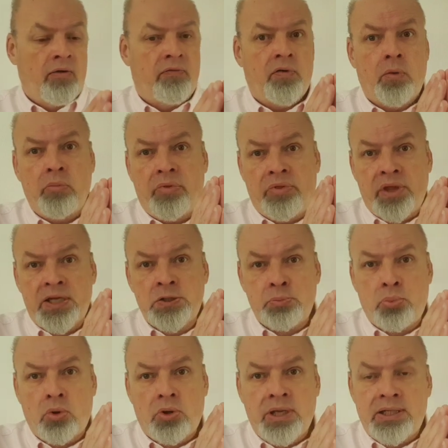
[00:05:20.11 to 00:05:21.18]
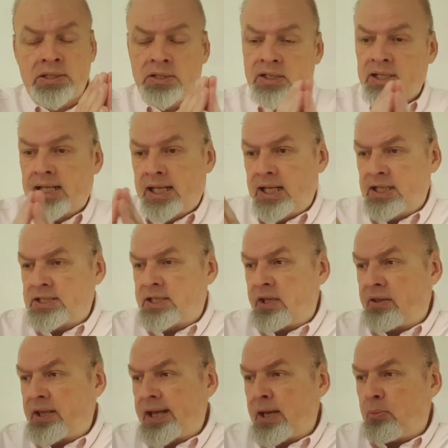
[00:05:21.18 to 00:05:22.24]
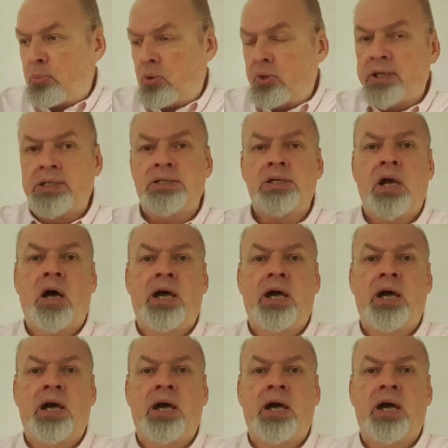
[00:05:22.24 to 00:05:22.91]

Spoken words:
from this point to that point,